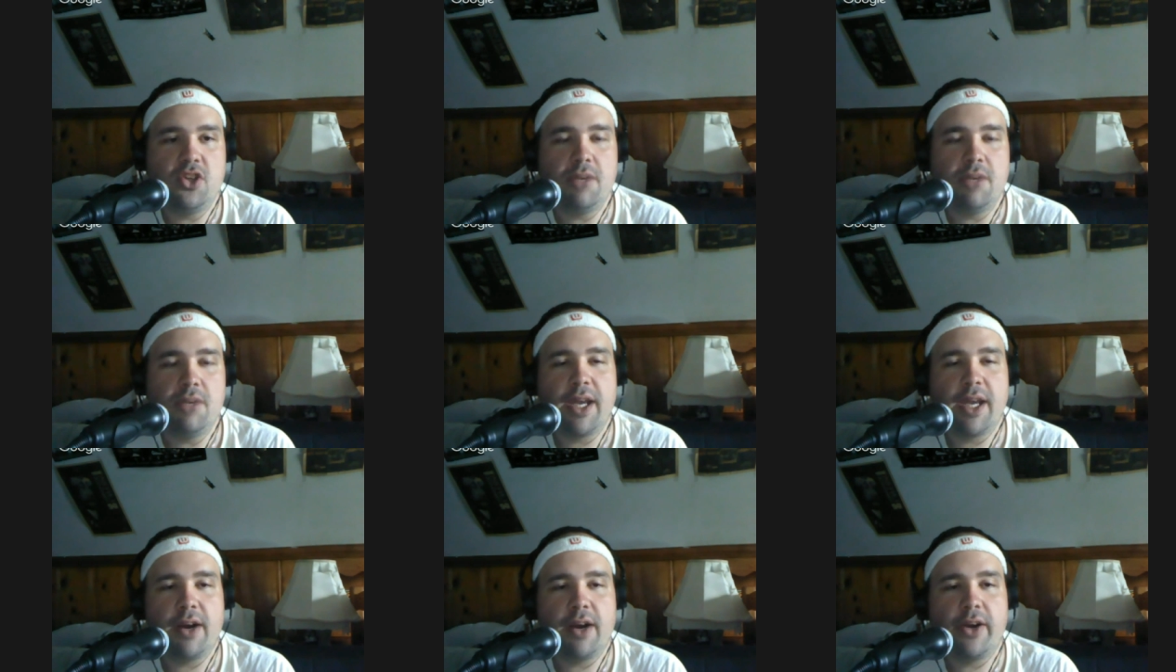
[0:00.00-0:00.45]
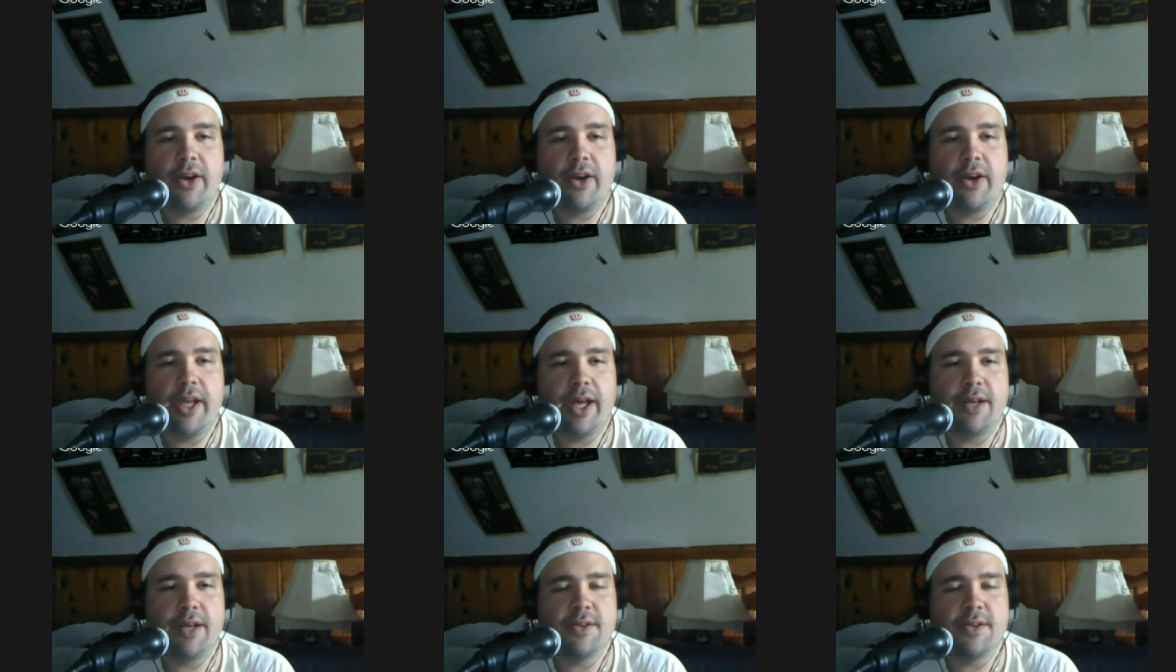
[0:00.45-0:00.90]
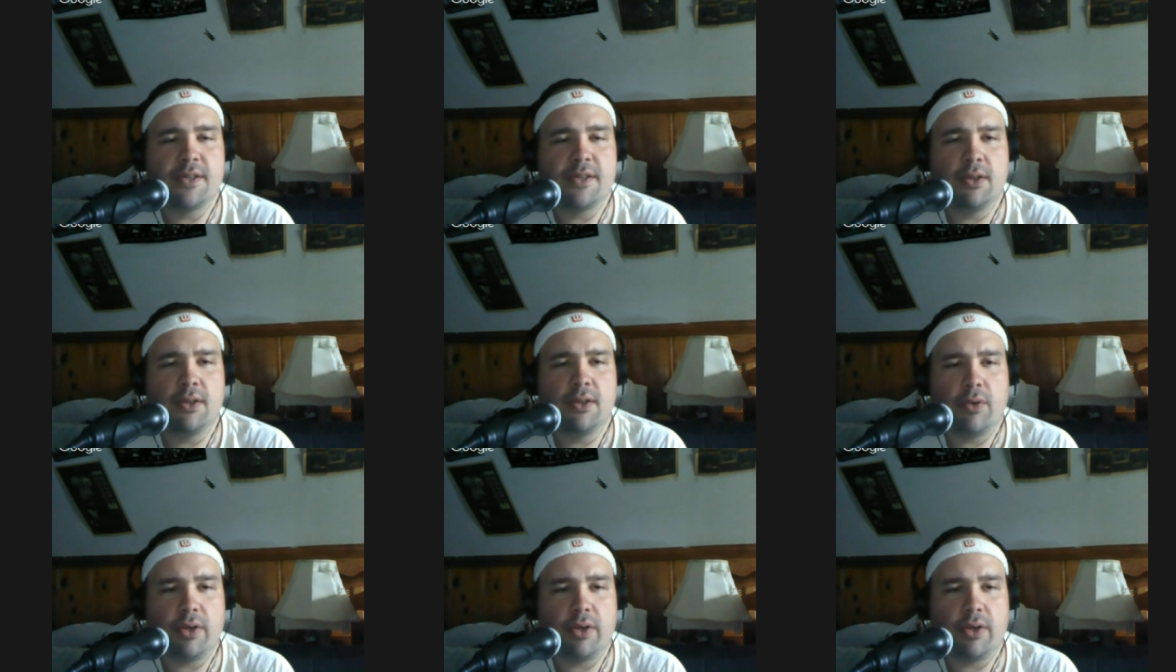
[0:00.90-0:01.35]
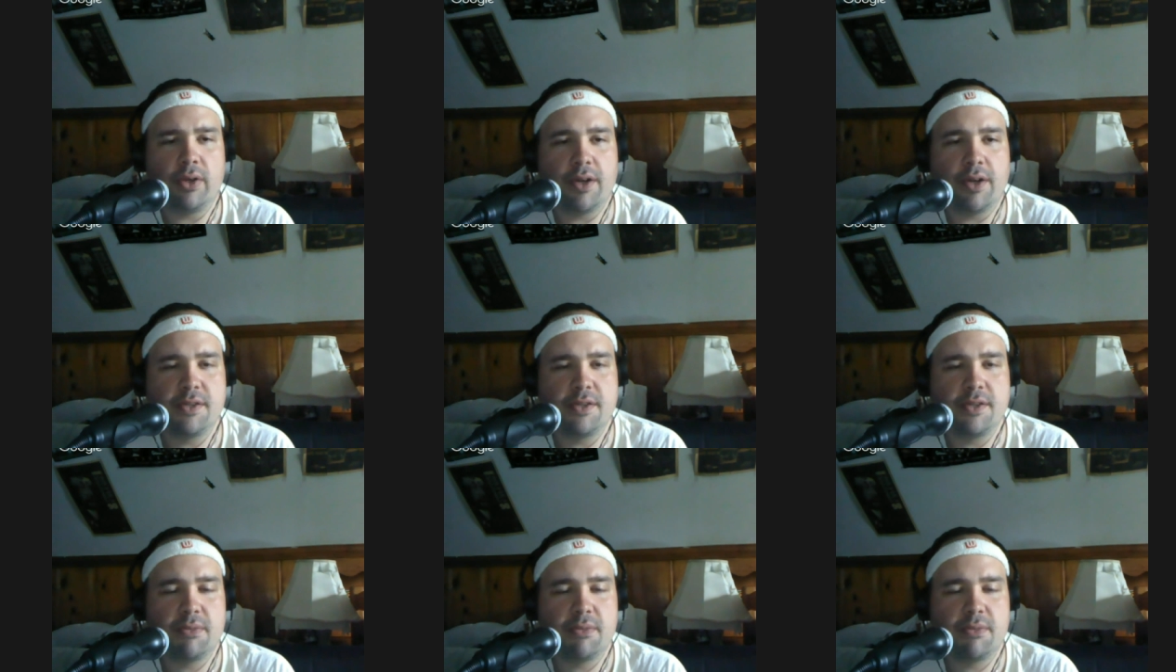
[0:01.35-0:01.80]
Jim Carrey as
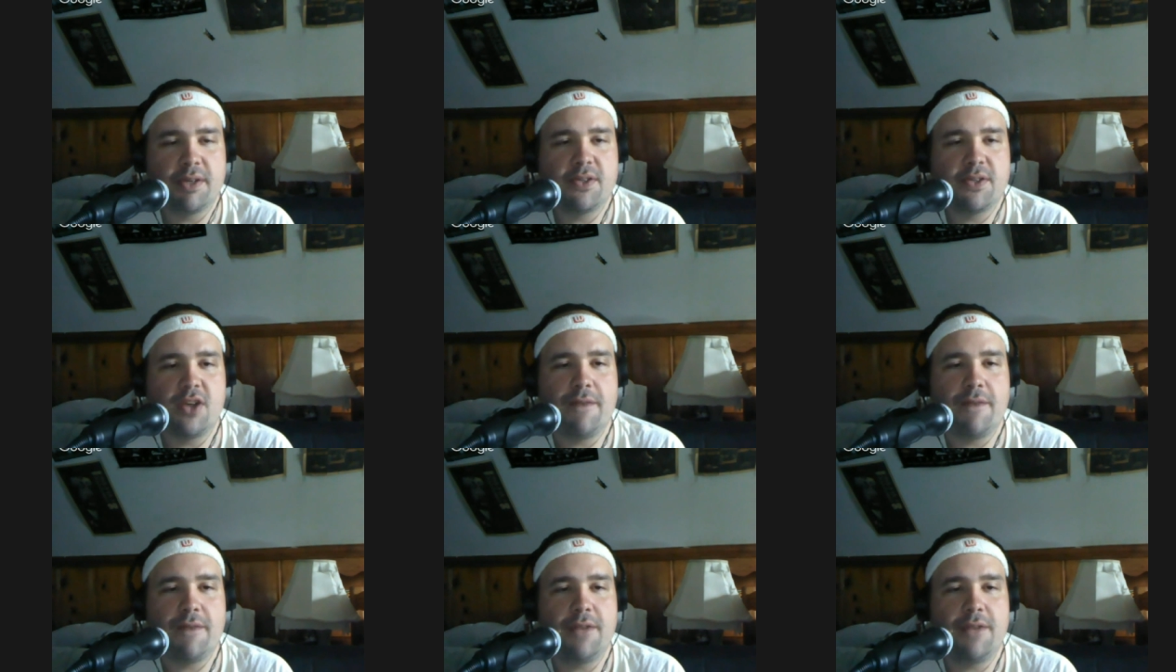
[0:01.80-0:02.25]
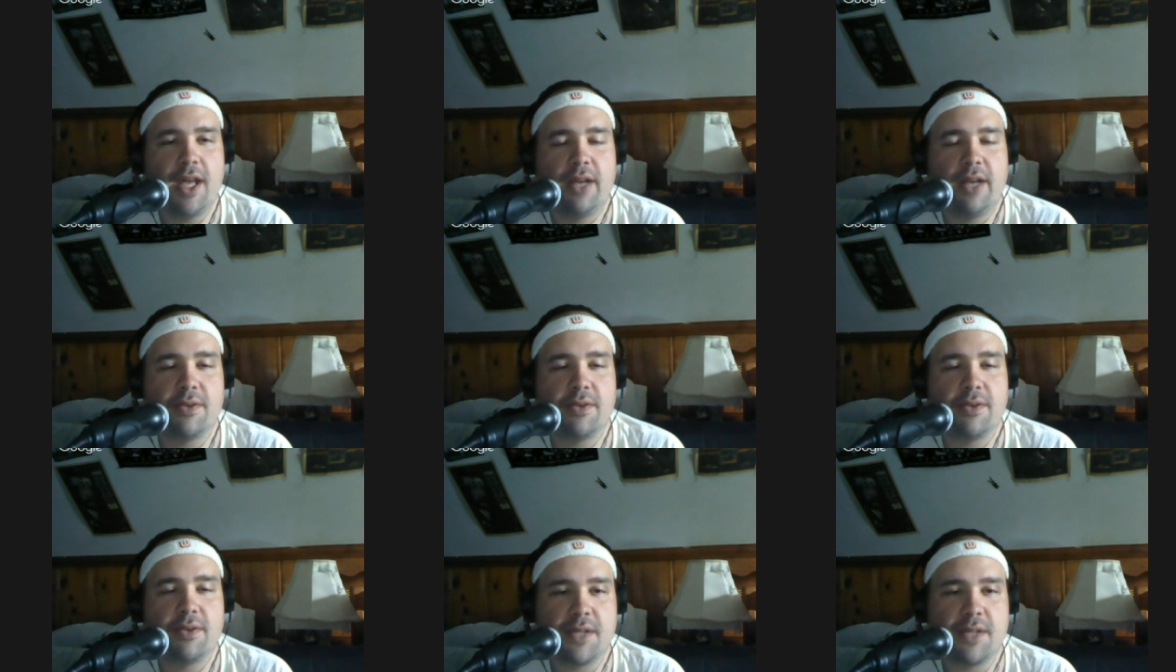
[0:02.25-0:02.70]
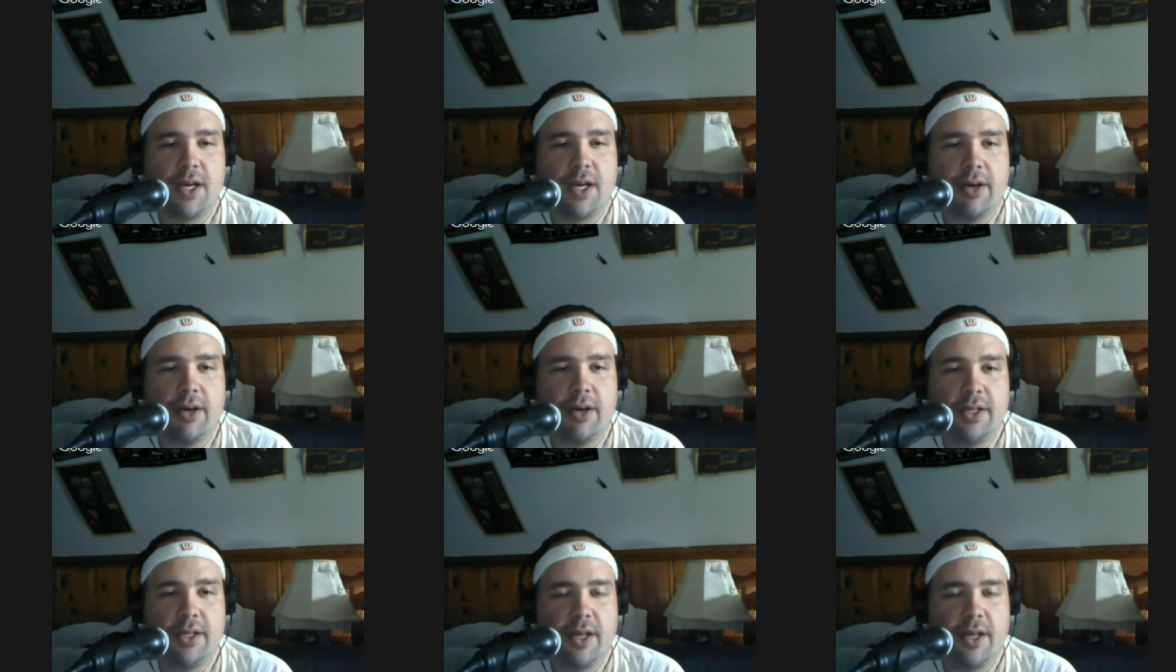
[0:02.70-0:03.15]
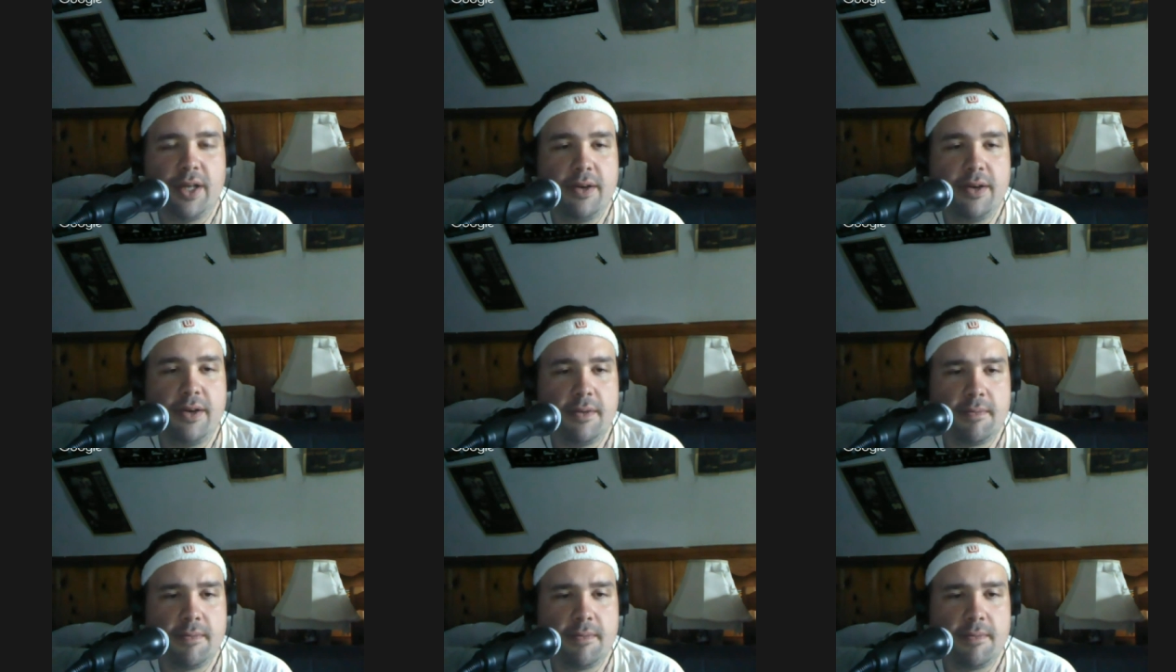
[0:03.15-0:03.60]
Lloyd Christmas, Jeff Daniels as Harry
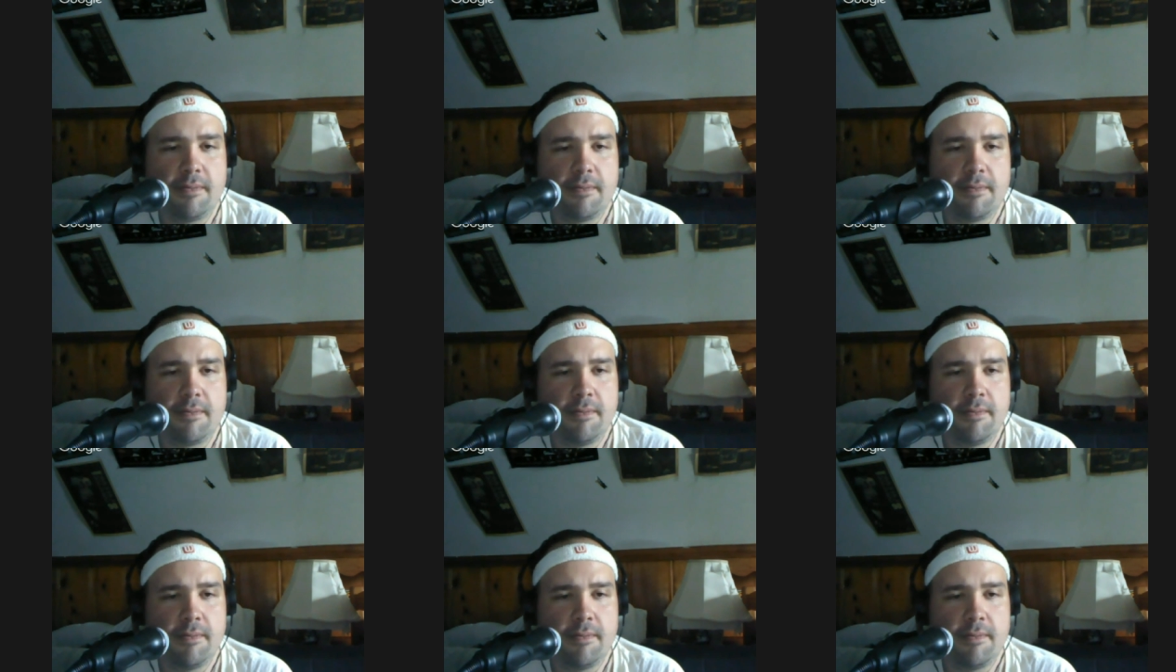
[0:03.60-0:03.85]
Dunn,